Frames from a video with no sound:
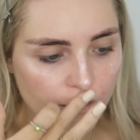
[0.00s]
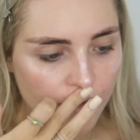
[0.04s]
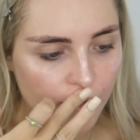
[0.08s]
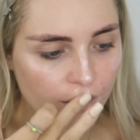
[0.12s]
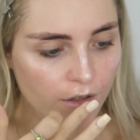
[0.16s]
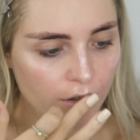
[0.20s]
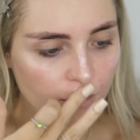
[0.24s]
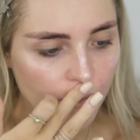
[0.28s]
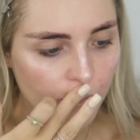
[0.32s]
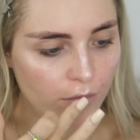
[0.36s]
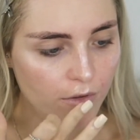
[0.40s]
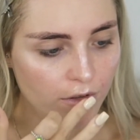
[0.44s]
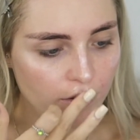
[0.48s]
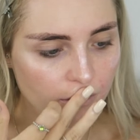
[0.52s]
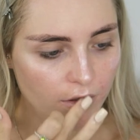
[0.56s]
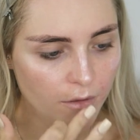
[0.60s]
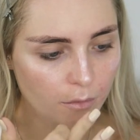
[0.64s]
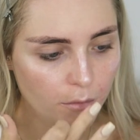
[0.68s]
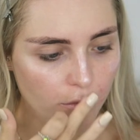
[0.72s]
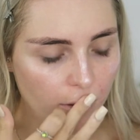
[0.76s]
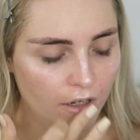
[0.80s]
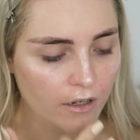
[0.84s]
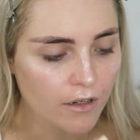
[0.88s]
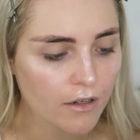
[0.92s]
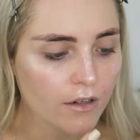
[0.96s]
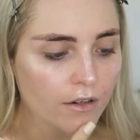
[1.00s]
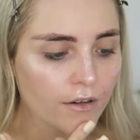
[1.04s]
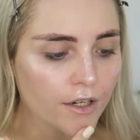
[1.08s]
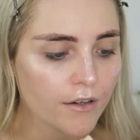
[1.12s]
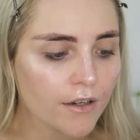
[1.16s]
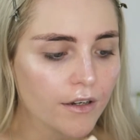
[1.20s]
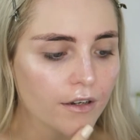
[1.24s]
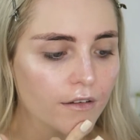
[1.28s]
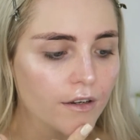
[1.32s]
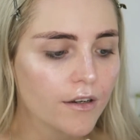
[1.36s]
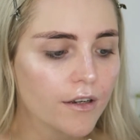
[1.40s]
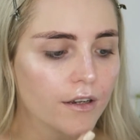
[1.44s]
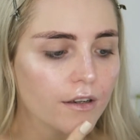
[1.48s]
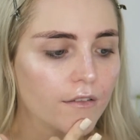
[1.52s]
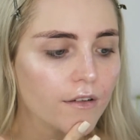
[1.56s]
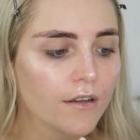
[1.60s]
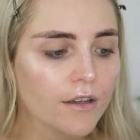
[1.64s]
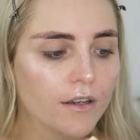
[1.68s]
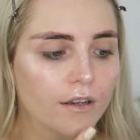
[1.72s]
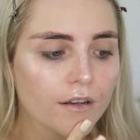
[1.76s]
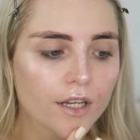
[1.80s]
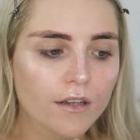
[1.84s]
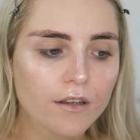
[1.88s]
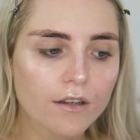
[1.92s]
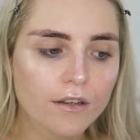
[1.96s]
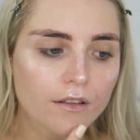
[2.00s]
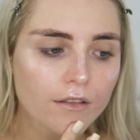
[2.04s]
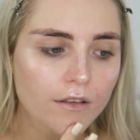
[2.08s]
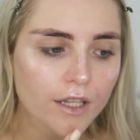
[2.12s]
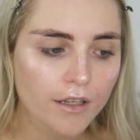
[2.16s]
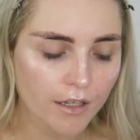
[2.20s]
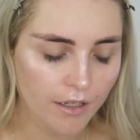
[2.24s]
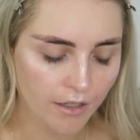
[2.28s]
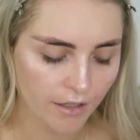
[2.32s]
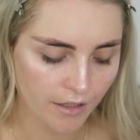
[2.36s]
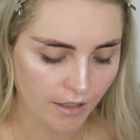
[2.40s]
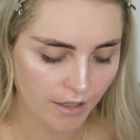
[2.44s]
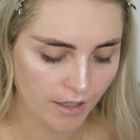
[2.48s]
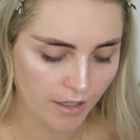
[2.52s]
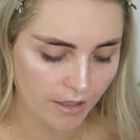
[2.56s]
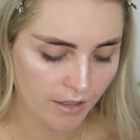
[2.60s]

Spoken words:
Cupid's bow there,